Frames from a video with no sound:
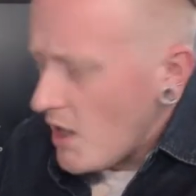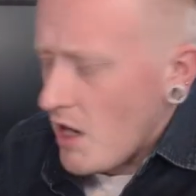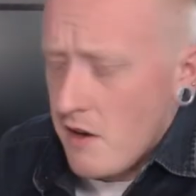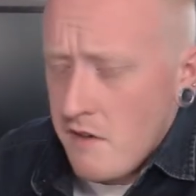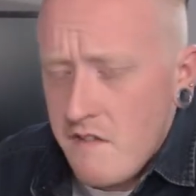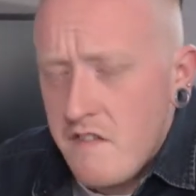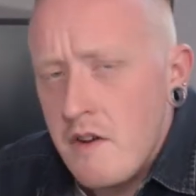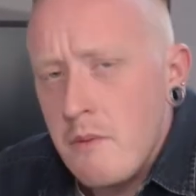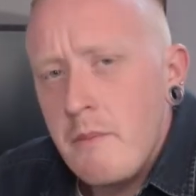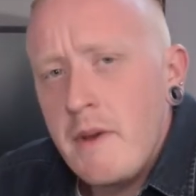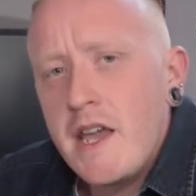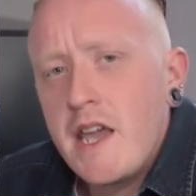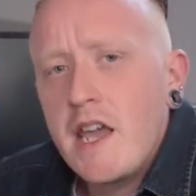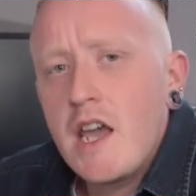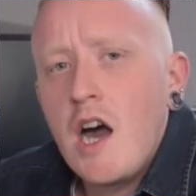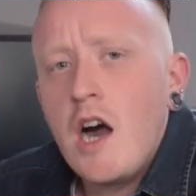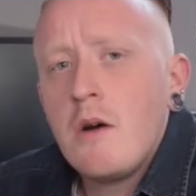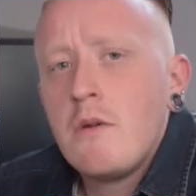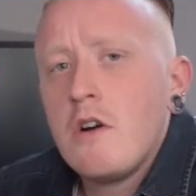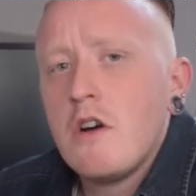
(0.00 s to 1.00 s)
For me,
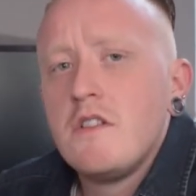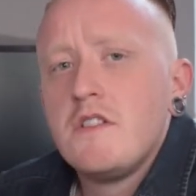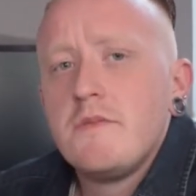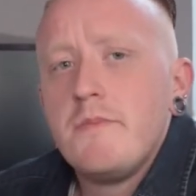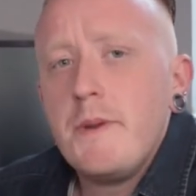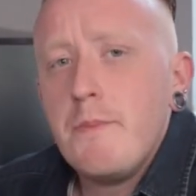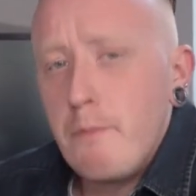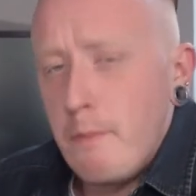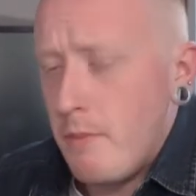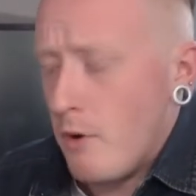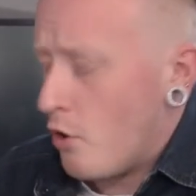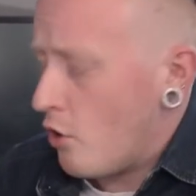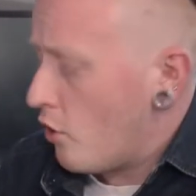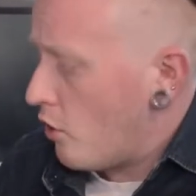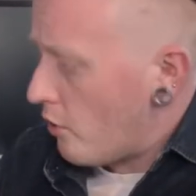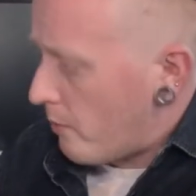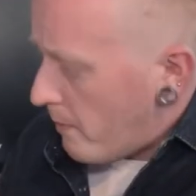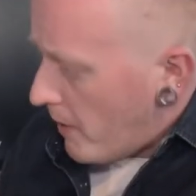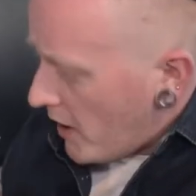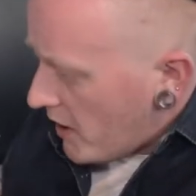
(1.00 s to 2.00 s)
I'm going to be
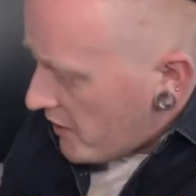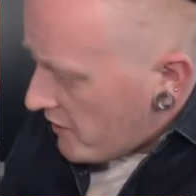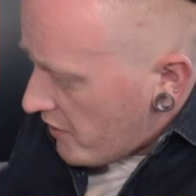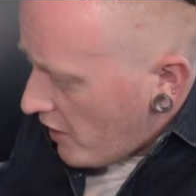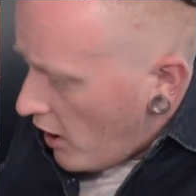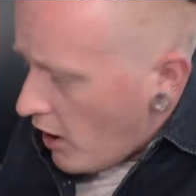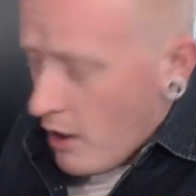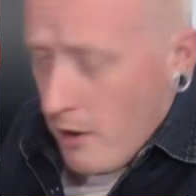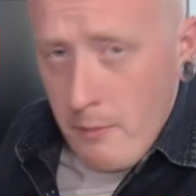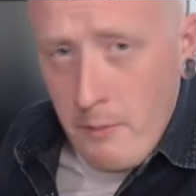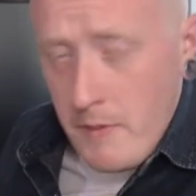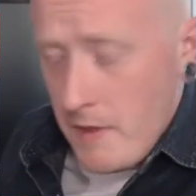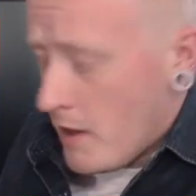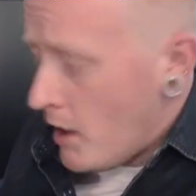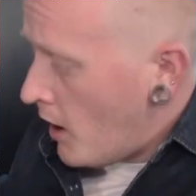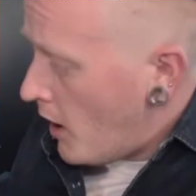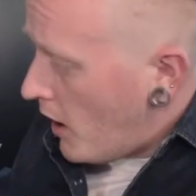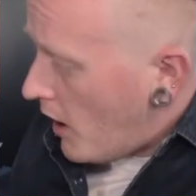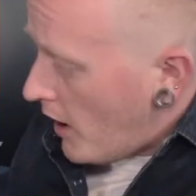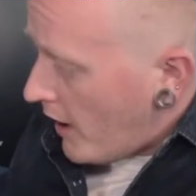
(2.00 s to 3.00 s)
bored by the time
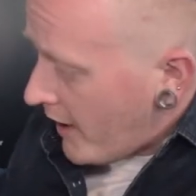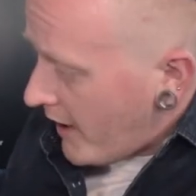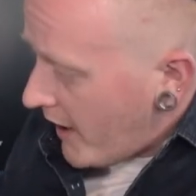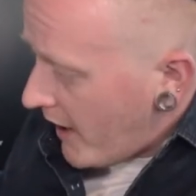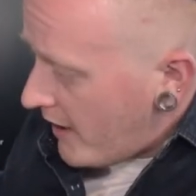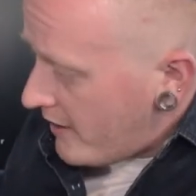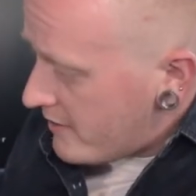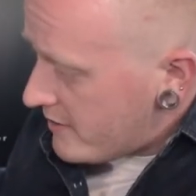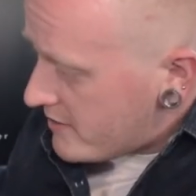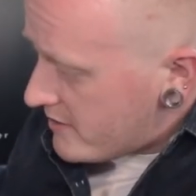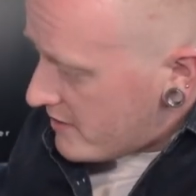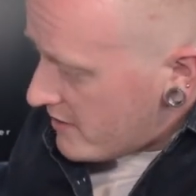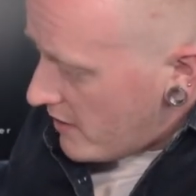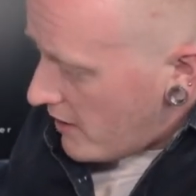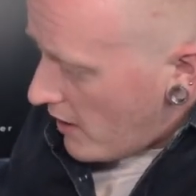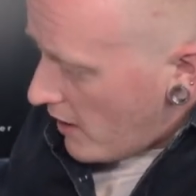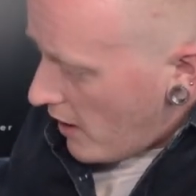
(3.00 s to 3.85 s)
I get